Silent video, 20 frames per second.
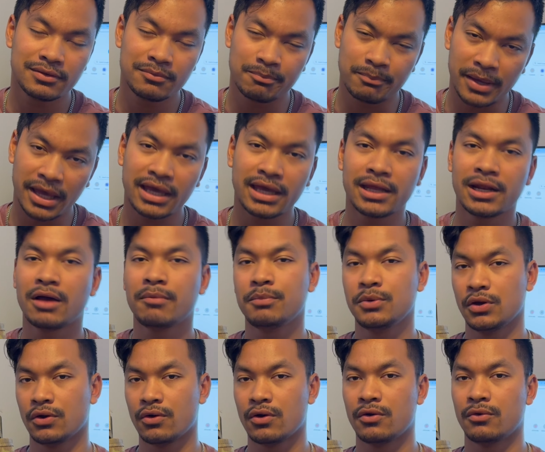pick it up
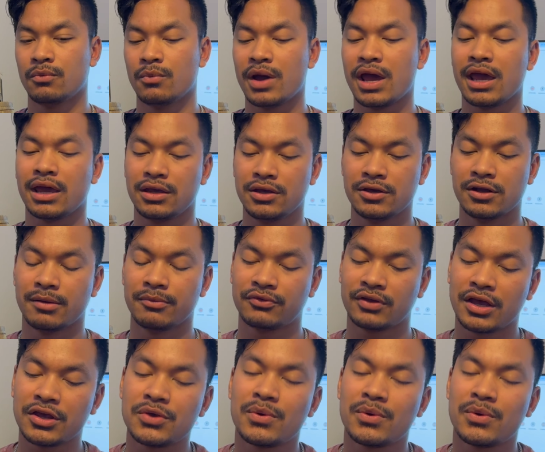your own way. You know what I'm saying?